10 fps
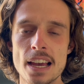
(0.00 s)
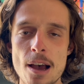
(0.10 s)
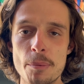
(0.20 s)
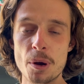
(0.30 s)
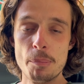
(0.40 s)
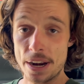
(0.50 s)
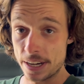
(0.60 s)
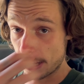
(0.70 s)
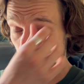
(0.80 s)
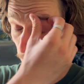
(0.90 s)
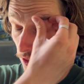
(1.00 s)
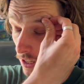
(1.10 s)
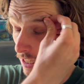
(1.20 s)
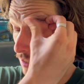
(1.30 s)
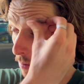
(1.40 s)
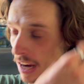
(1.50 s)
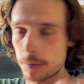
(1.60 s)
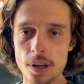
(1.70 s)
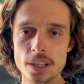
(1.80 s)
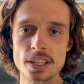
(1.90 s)
We got buttoned up with the
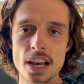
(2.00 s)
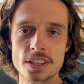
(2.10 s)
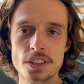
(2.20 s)
spark plugs last